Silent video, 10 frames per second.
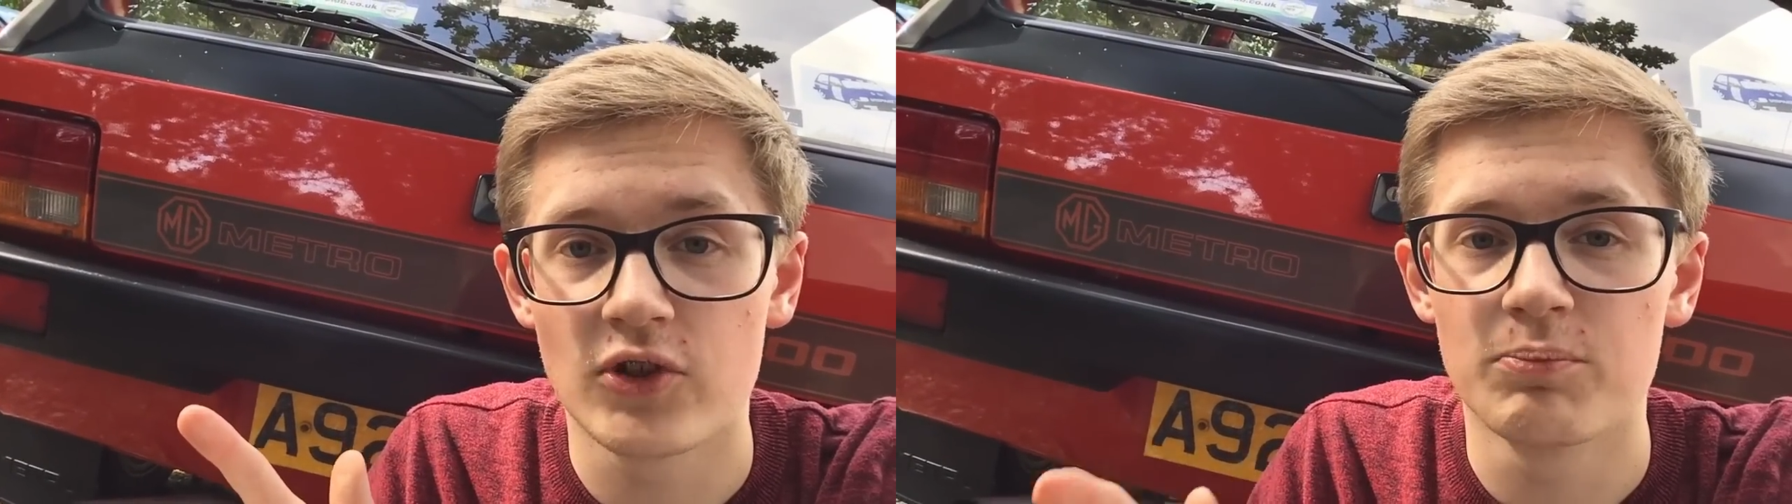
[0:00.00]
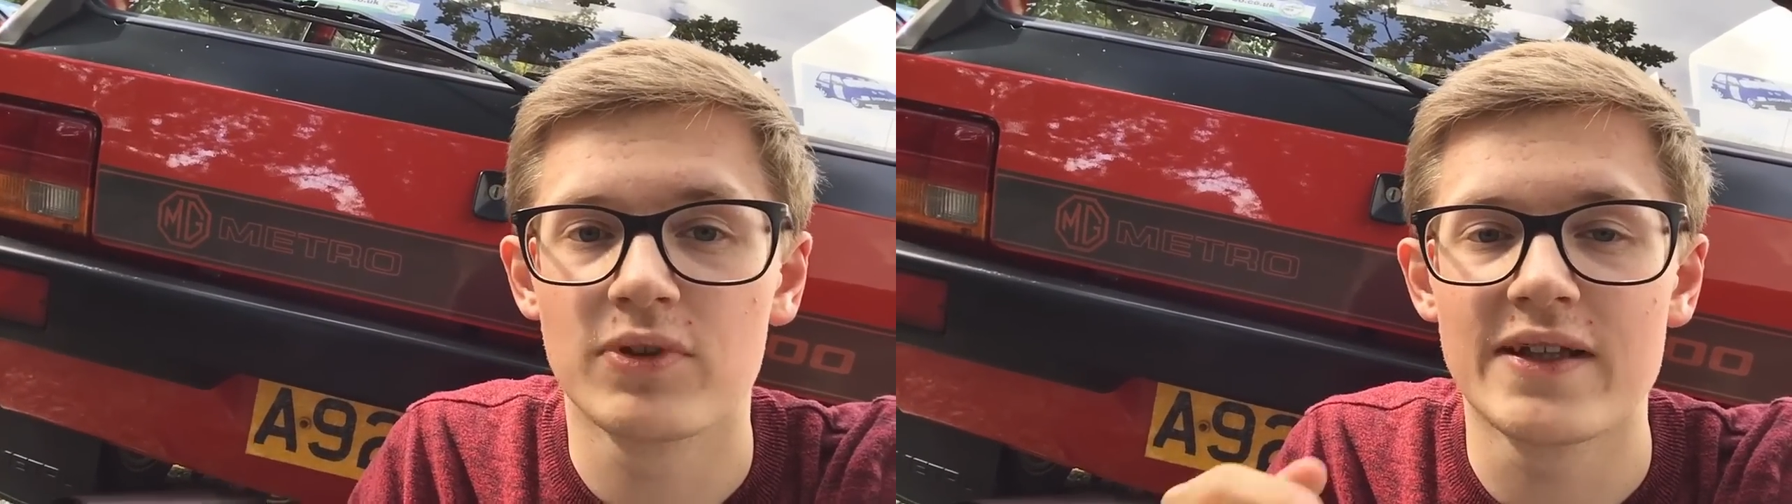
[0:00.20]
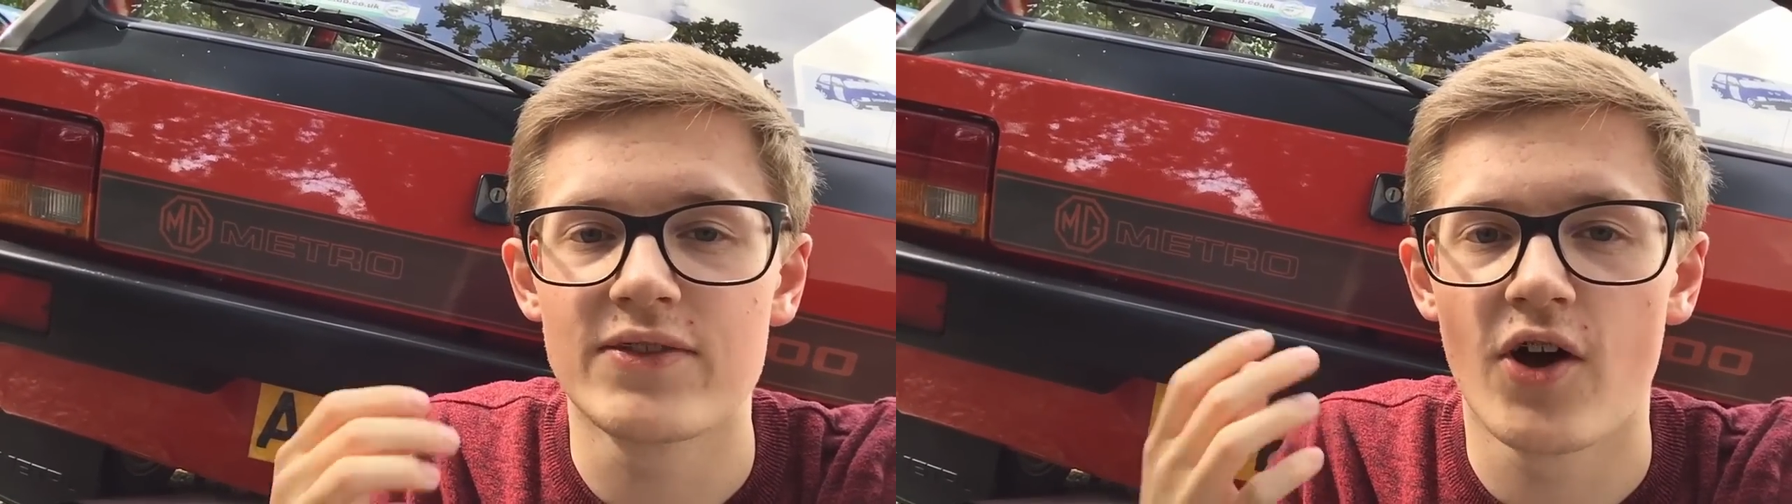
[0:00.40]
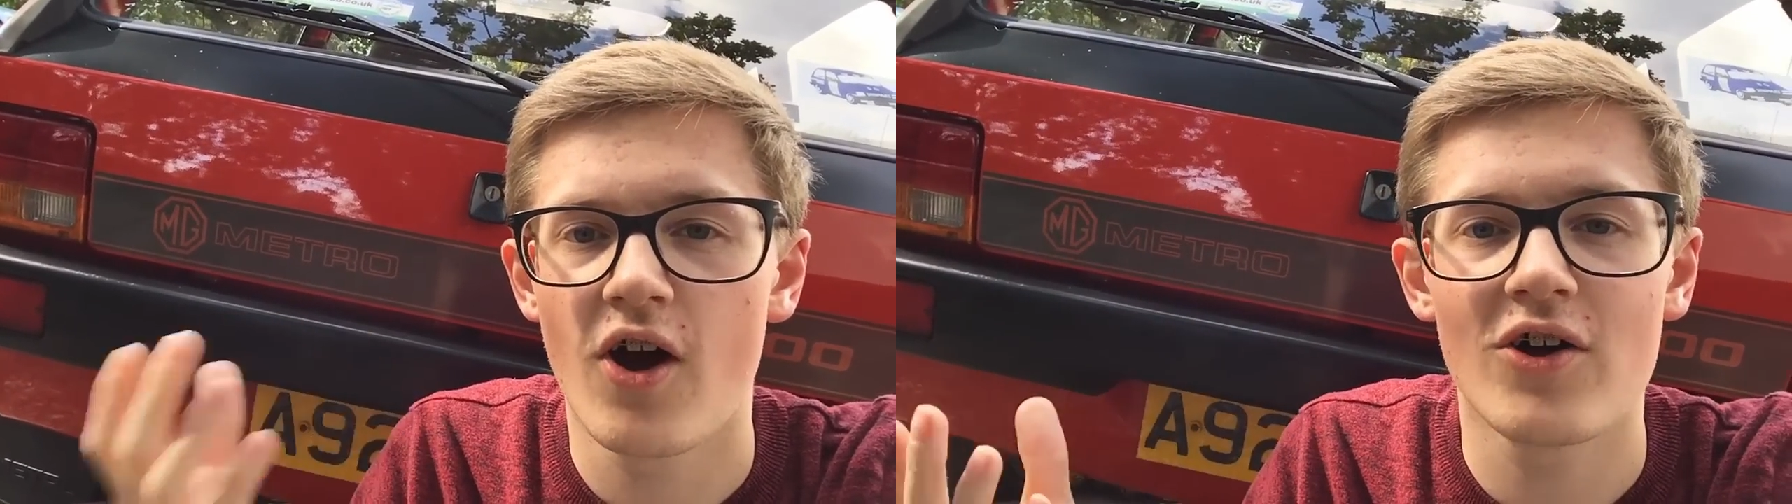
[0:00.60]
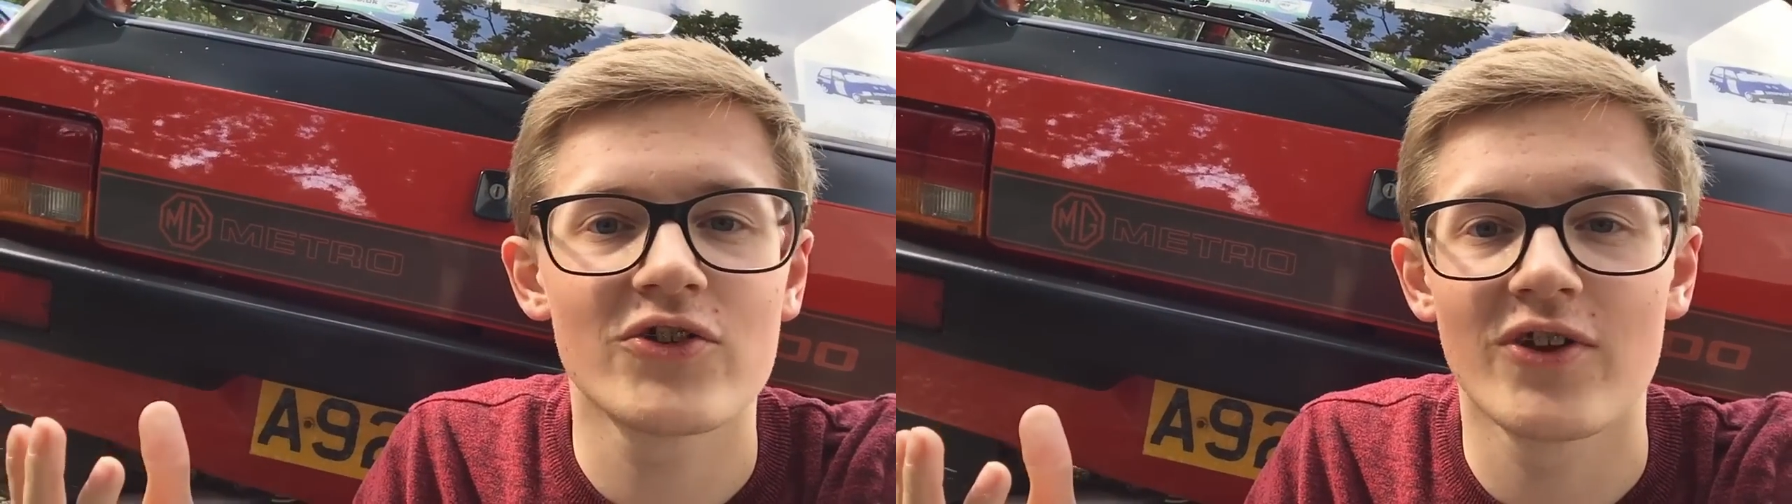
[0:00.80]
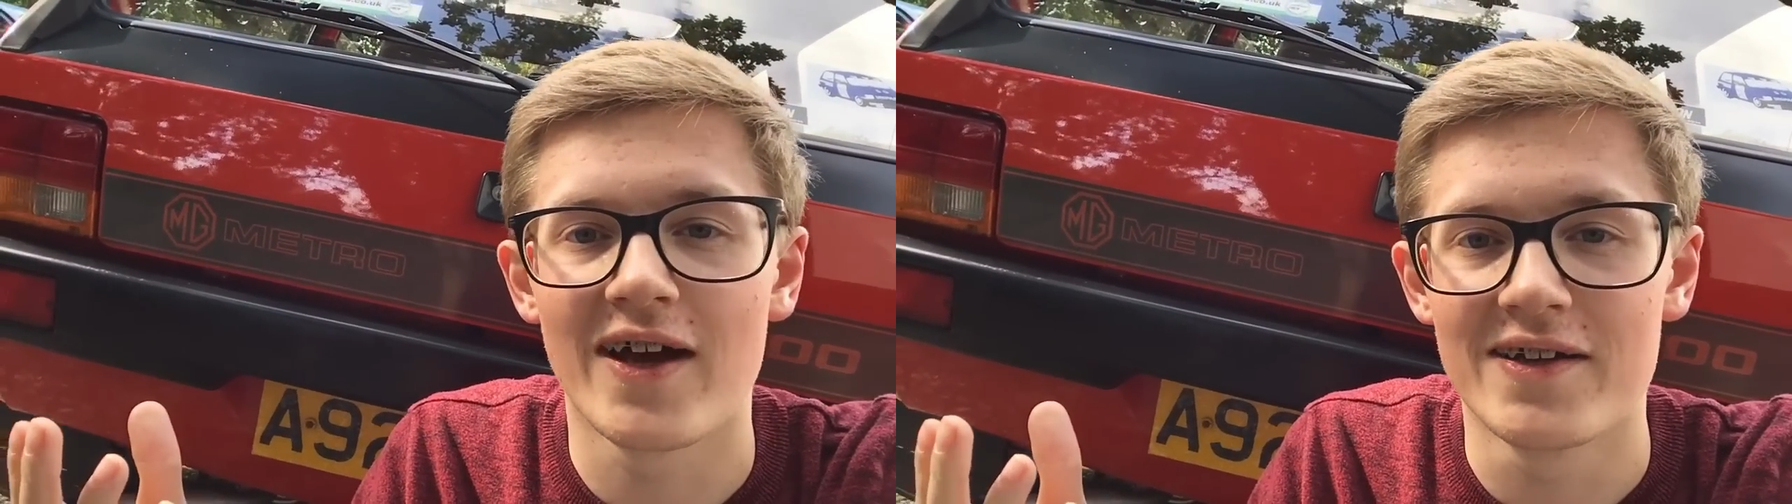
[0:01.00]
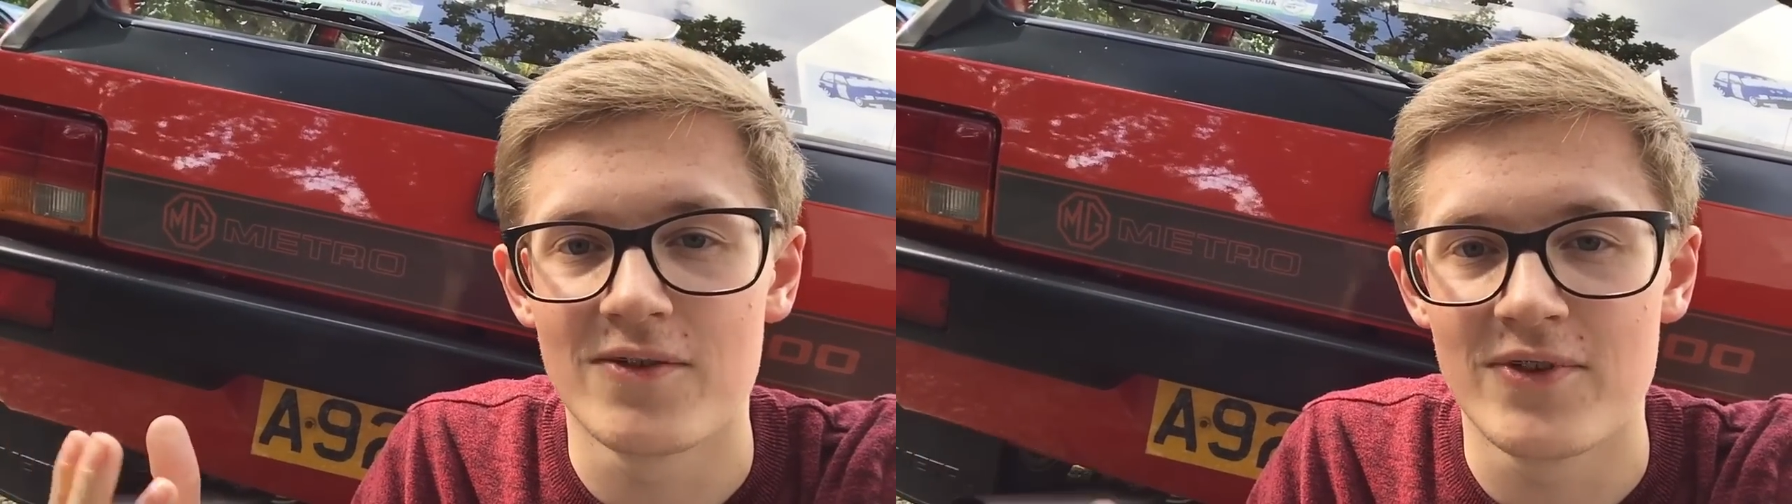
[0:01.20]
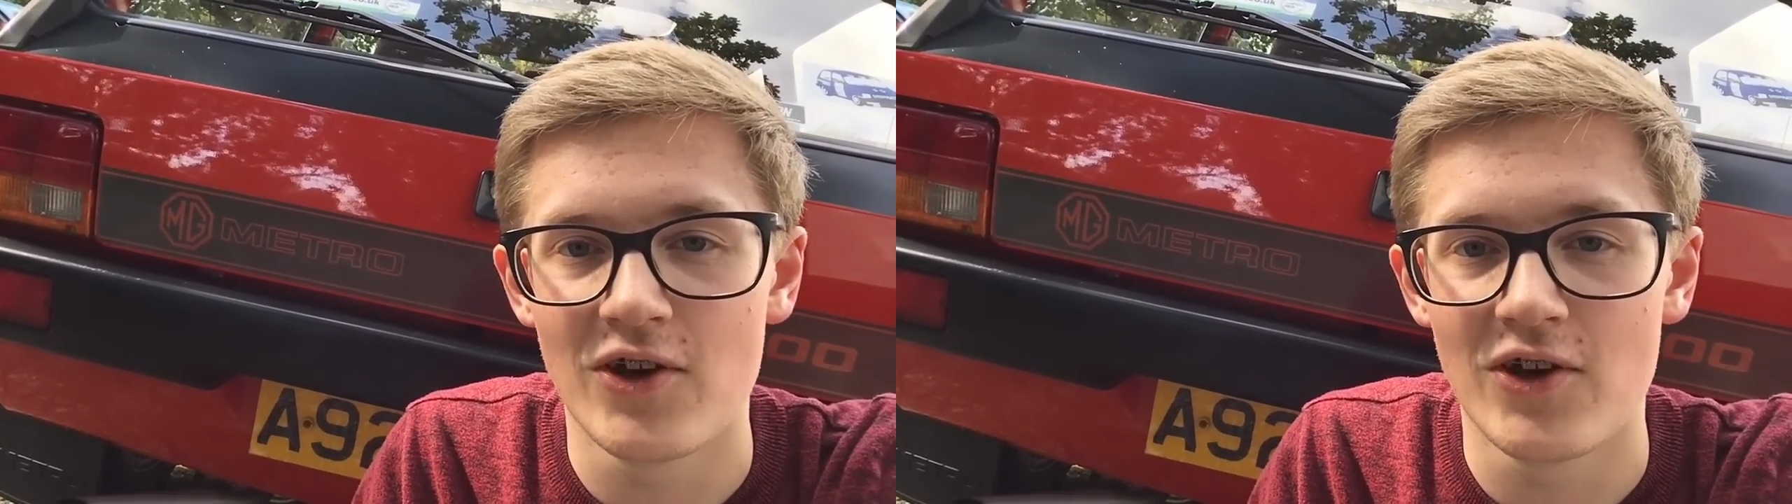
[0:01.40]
to complete the hot side of